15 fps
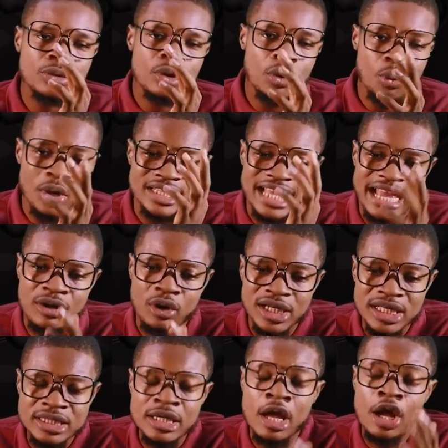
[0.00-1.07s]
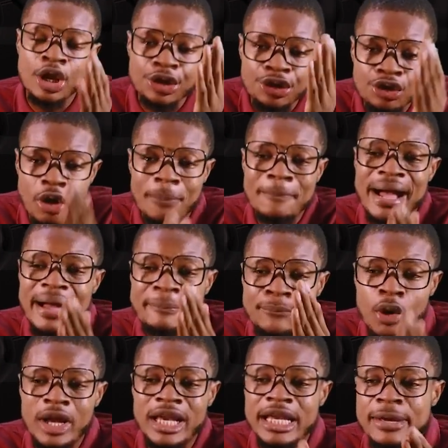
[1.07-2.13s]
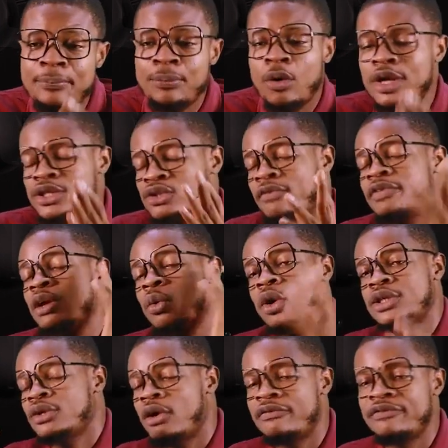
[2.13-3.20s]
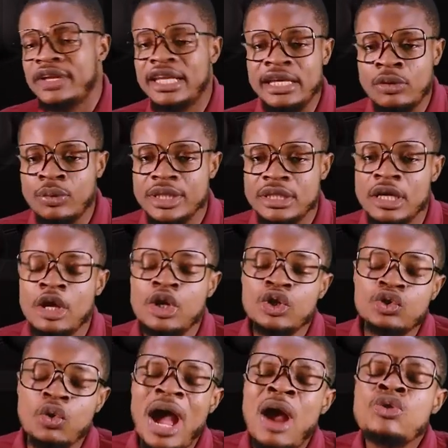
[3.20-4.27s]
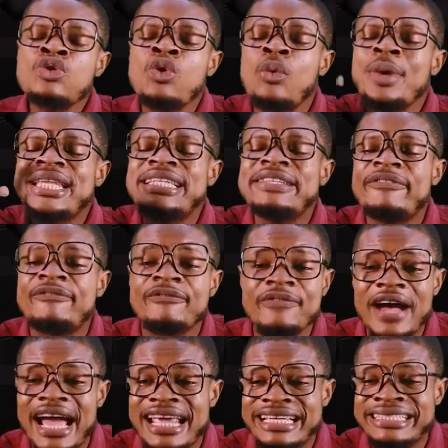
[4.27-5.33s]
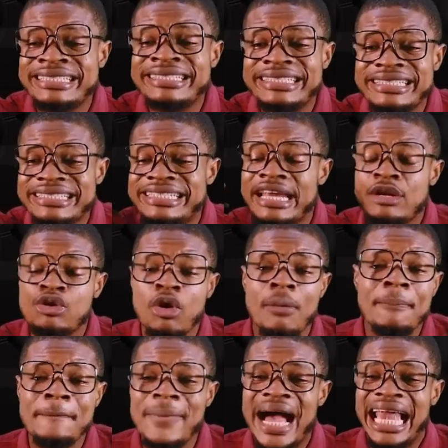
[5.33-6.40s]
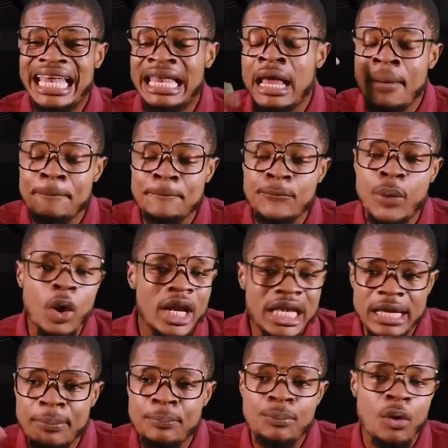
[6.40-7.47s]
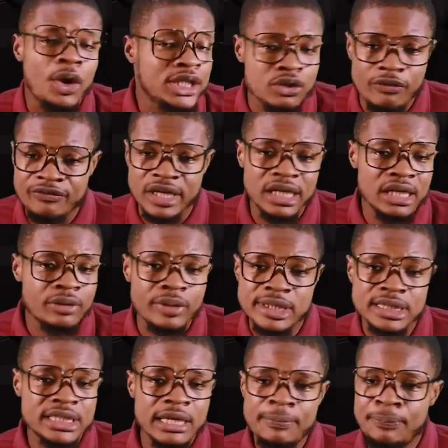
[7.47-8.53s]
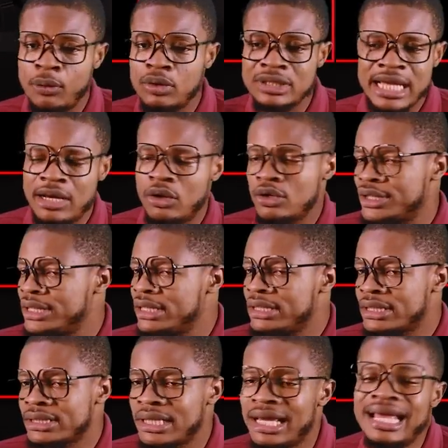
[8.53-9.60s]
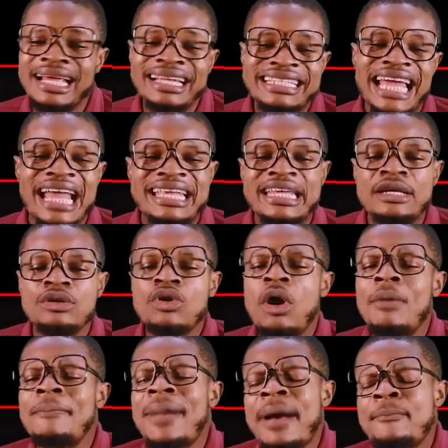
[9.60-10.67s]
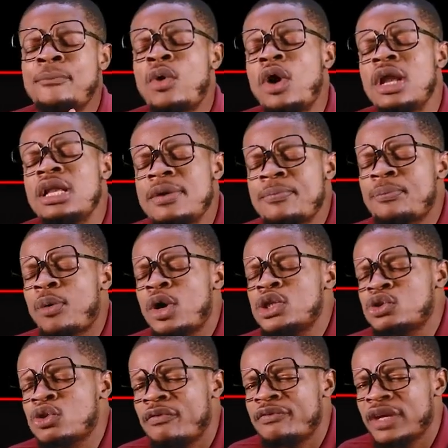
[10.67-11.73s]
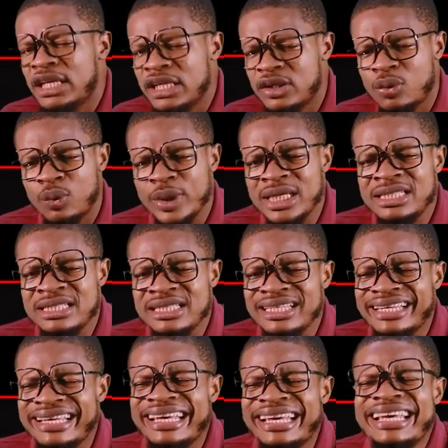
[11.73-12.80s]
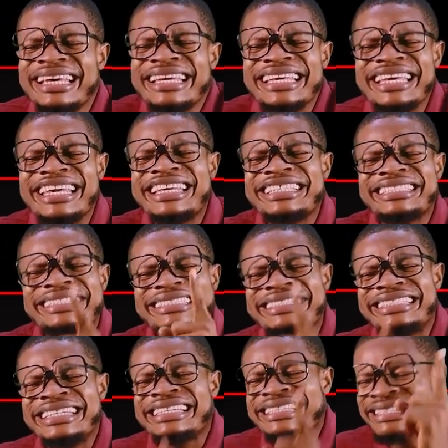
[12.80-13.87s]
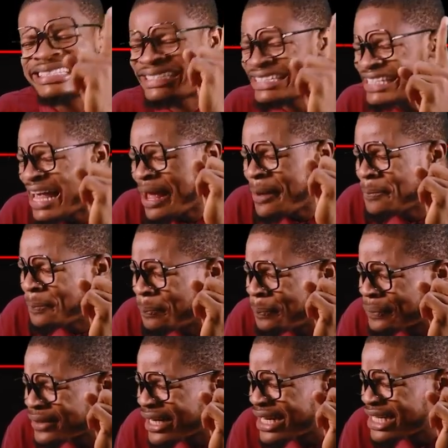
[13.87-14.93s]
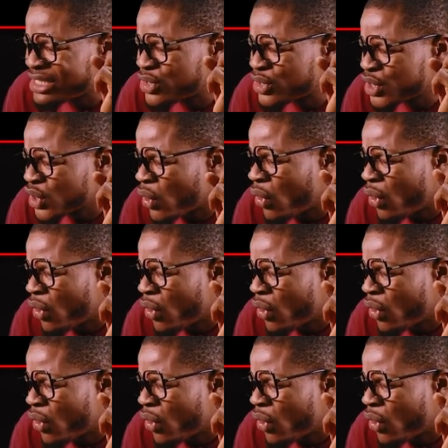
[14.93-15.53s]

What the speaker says: What did I call it? Normal boiling point of a what? Of a liquid. So how do we define the normal boiling point of a liquid? Simple. Tell us this. That the normal boiling point of a liquid is the temperature